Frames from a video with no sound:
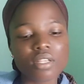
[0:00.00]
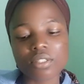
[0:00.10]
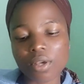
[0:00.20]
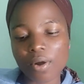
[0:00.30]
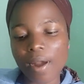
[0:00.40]

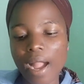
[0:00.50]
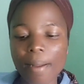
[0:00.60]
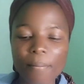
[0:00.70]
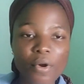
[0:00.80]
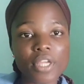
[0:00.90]
So
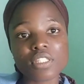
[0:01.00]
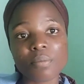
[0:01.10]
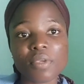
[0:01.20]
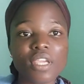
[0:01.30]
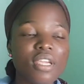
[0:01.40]
I'm going
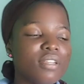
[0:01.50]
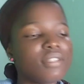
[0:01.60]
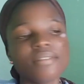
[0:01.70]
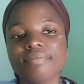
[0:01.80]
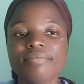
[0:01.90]
to
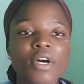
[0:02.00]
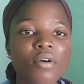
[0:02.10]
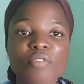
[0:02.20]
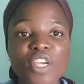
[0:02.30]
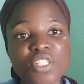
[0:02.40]
be
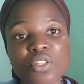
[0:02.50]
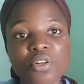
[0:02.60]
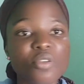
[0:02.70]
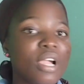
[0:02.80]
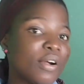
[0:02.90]
no voice
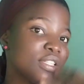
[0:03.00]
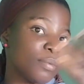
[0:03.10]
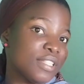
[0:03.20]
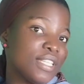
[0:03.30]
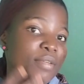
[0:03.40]
note. You are going to
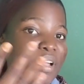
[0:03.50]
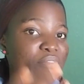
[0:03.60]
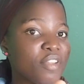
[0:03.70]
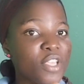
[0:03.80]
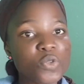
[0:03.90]
be seeing my
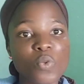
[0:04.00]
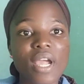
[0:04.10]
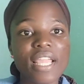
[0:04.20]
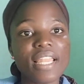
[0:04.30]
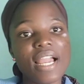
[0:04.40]
face
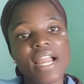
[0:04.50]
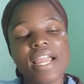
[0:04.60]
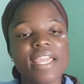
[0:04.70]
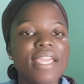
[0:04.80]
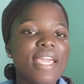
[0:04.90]
while
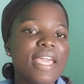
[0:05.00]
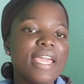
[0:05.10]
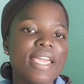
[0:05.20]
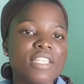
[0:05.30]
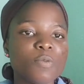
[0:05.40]
I
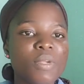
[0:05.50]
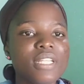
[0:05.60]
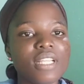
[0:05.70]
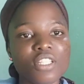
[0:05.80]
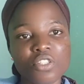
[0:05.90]

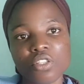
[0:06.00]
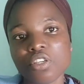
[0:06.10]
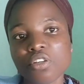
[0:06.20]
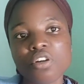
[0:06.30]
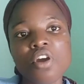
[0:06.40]
explain that to
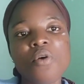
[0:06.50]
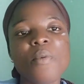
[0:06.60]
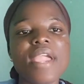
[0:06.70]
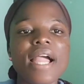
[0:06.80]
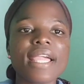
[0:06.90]
you.
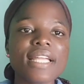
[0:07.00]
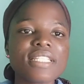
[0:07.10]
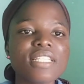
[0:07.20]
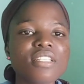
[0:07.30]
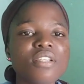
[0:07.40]
We are
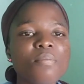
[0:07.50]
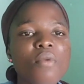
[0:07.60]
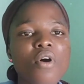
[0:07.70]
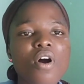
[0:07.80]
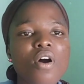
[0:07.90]
getting to the
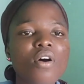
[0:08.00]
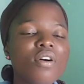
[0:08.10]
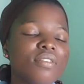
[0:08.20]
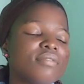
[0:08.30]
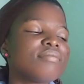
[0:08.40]

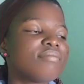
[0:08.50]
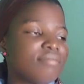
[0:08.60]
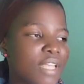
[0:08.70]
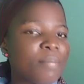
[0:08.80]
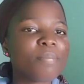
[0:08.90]
more
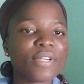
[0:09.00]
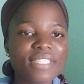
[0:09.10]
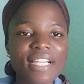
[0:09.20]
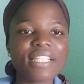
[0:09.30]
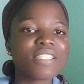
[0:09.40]

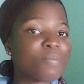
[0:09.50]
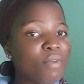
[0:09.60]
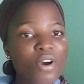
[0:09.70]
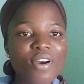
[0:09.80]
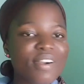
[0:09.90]
important,
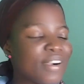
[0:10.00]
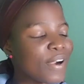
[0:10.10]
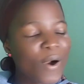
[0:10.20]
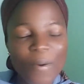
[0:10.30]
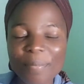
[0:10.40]
more
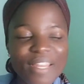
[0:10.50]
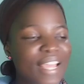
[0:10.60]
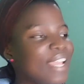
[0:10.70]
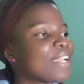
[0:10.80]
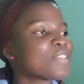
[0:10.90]

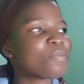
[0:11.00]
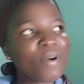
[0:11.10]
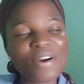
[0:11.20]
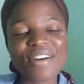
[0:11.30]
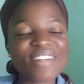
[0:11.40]
complex,
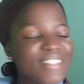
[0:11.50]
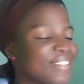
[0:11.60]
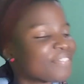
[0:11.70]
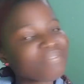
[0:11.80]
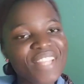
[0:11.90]

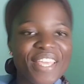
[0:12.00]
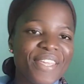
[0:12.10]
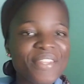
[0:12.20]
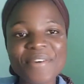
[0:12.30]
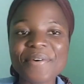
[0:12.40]
more
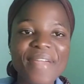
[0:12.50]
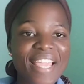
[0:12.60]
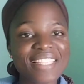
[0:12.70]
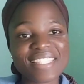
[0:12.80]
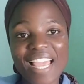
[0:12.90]

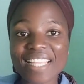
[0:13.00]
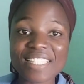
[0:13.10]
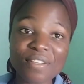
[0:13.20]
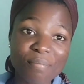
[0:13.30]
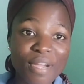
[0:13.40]

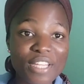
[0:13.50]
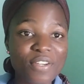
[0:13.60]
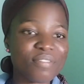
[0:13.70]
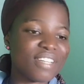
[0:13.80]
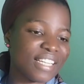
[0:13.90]
exciting
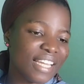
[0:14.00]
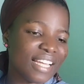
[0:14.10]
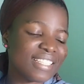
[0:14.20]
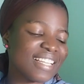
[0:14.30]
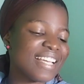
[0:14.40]
part of the
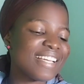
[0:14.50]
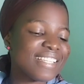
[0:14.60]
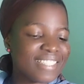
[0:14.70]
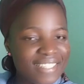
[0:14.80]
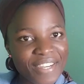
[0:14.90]
class.
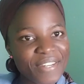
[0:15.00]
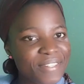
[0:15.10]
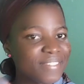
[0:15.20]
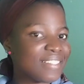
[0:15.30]
So